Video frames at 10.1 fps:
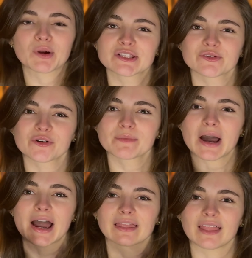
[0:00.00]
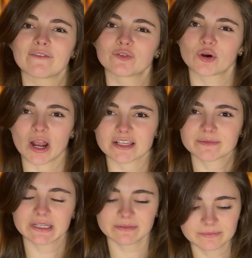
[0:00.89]
Bright Sword by Leigh
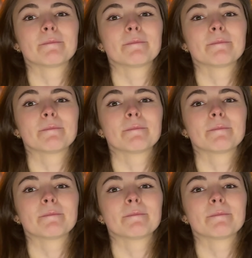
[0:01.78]
Grossman.